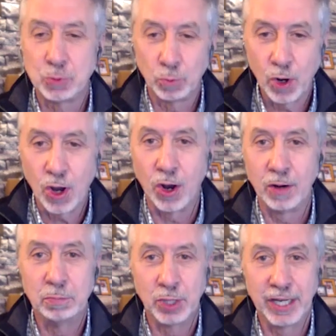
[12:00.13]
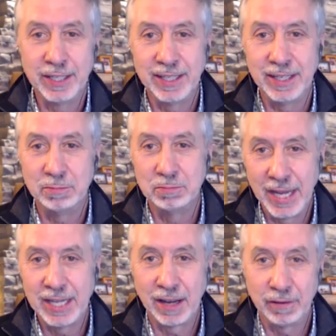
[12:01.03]
wrong, but it
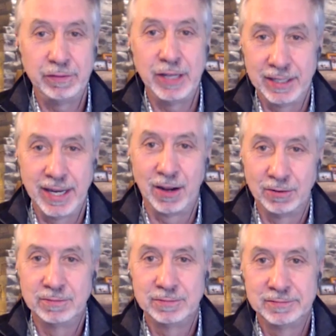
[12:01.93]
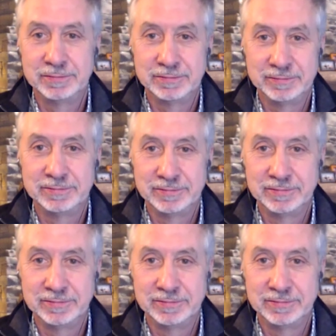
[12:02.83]
may not fit now. So you